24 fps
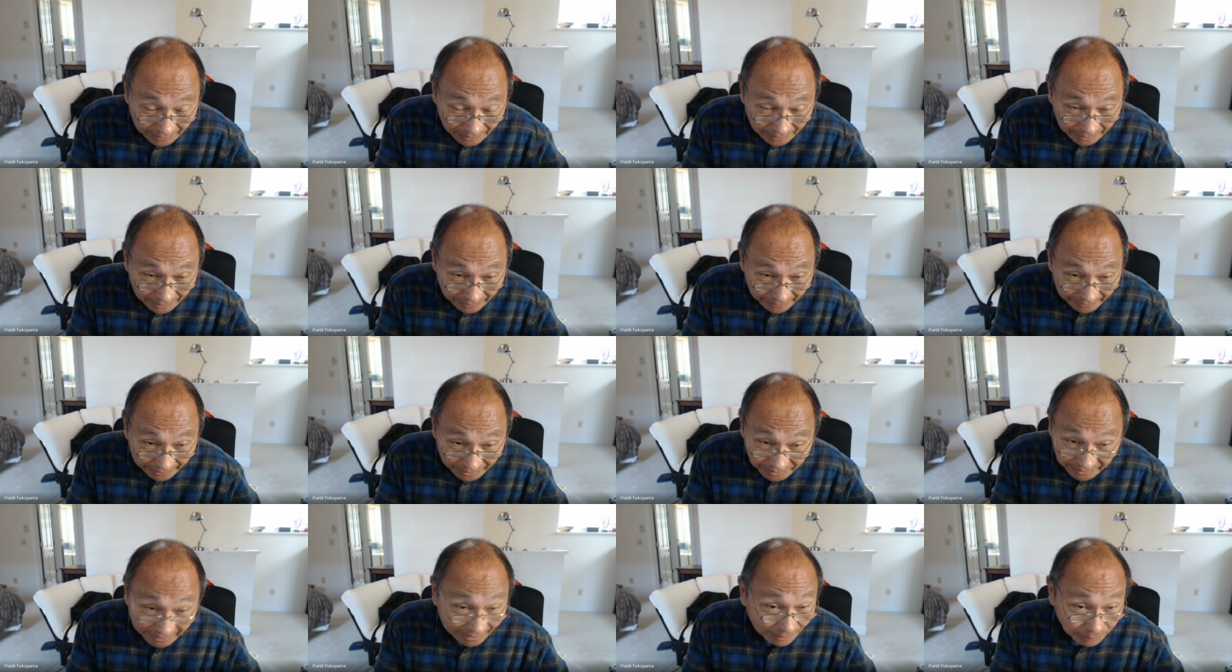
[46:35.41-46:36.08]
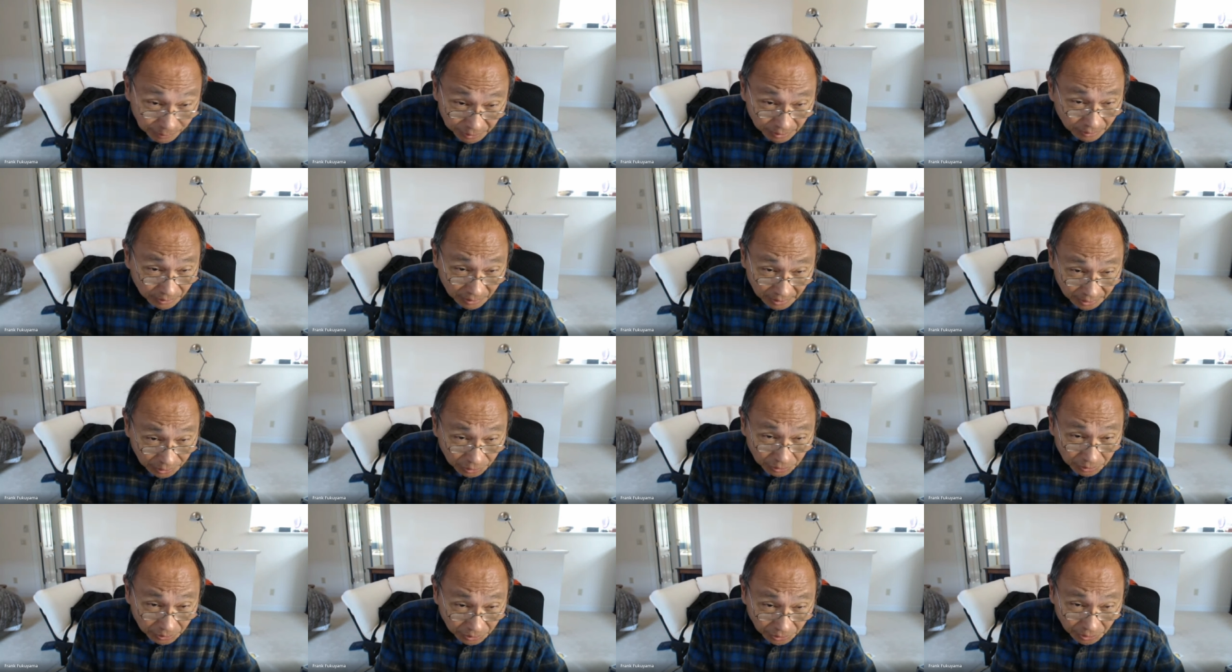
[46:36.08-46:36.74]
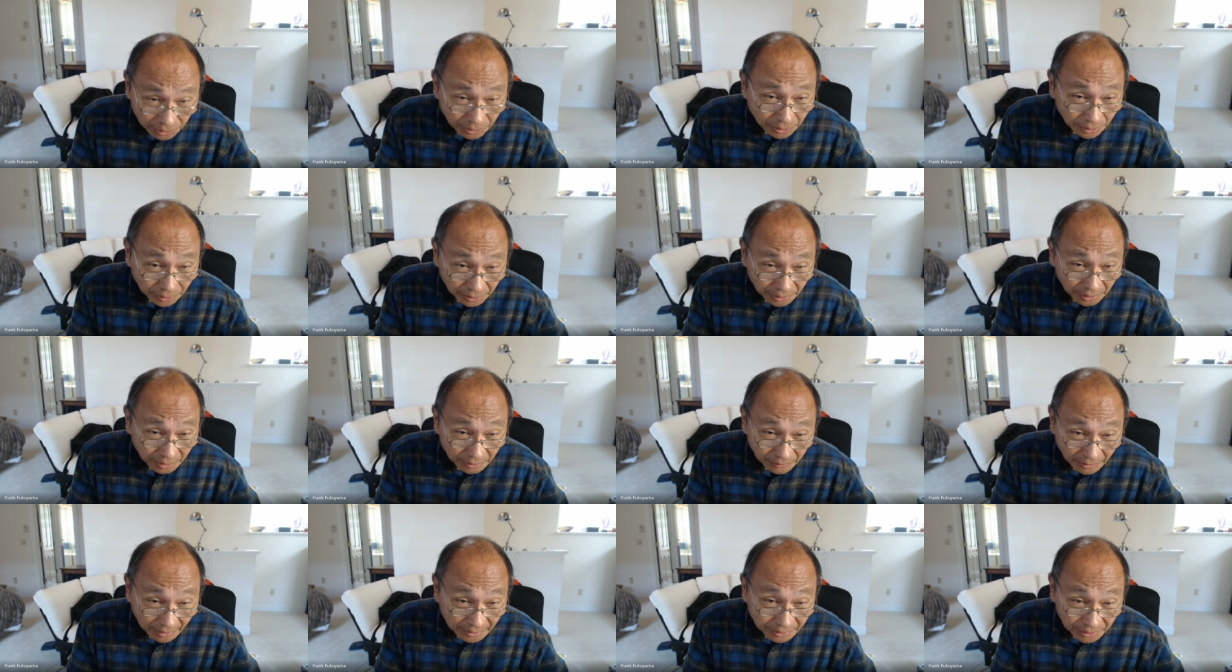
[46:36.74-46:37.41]
And that's absolutely true in Turkey,
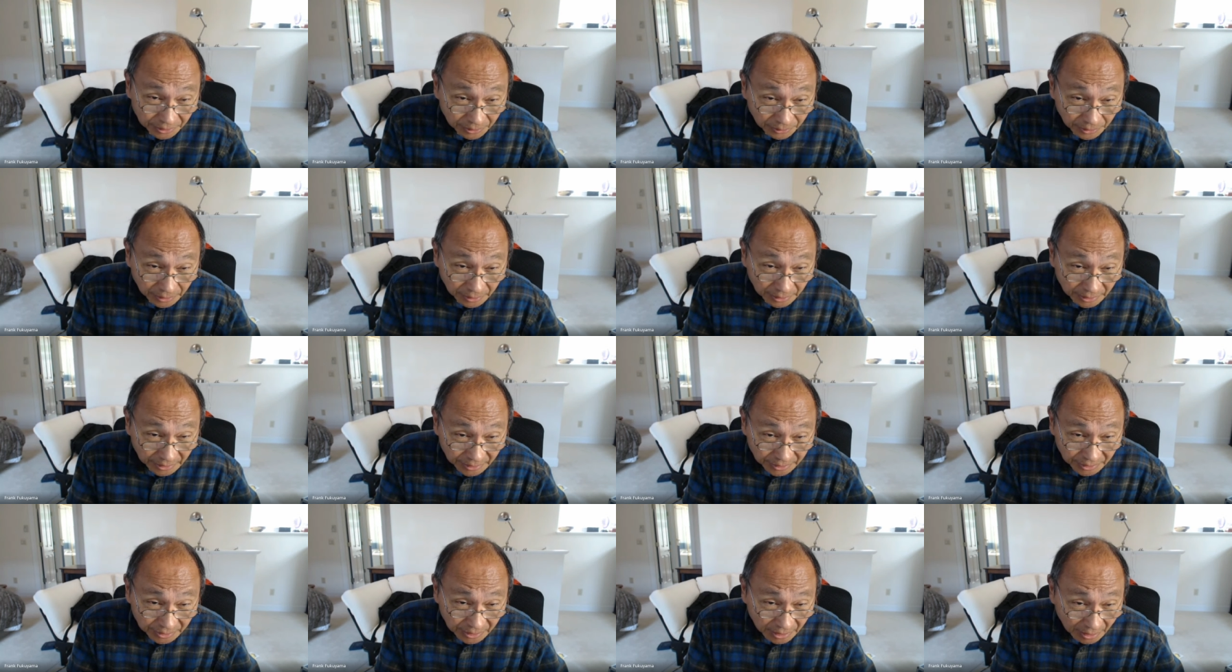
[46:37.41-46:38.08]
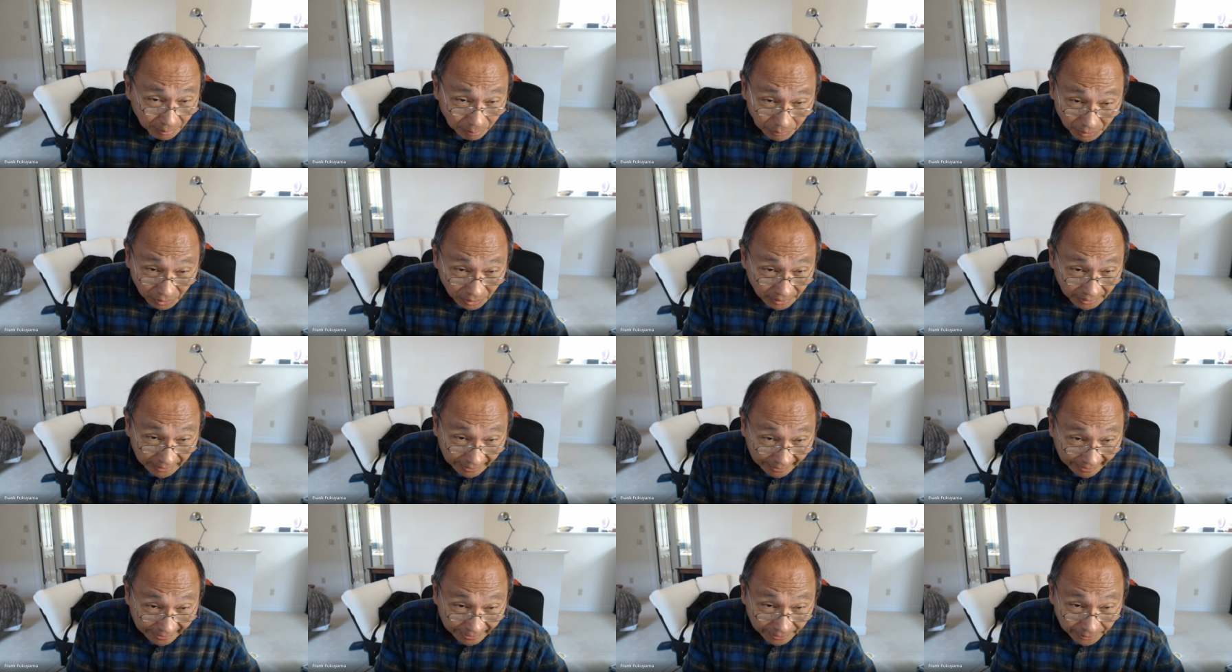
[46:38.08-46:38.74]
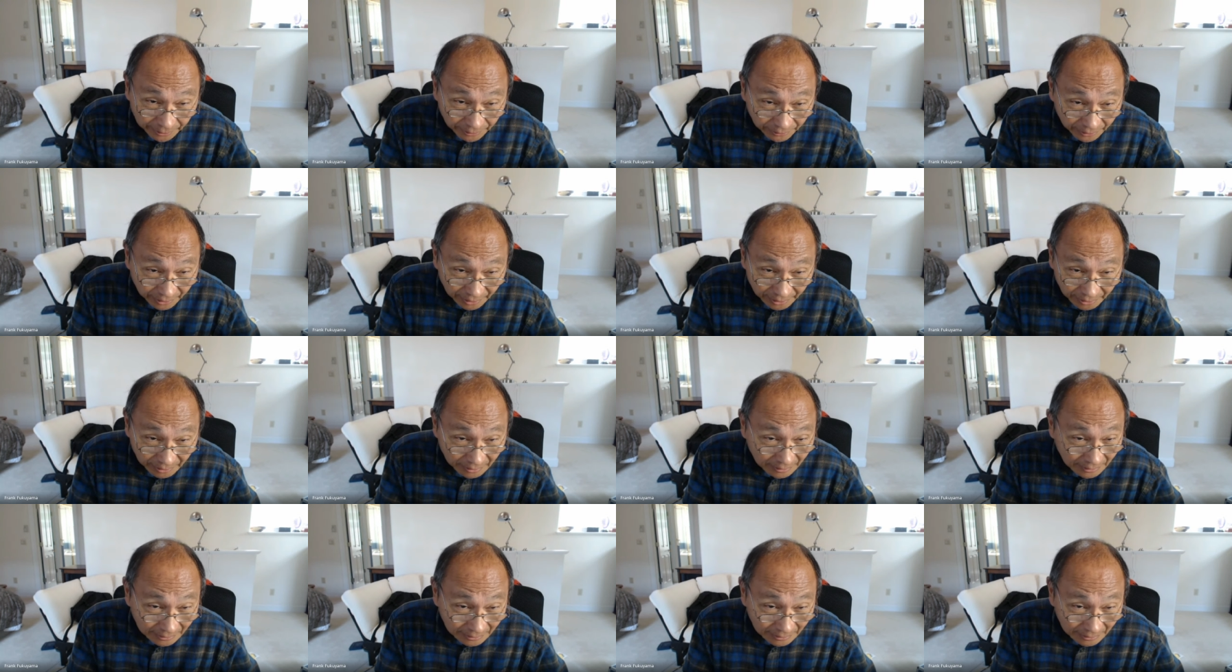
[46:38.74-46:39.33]
right? So in Istanbul and Ankara,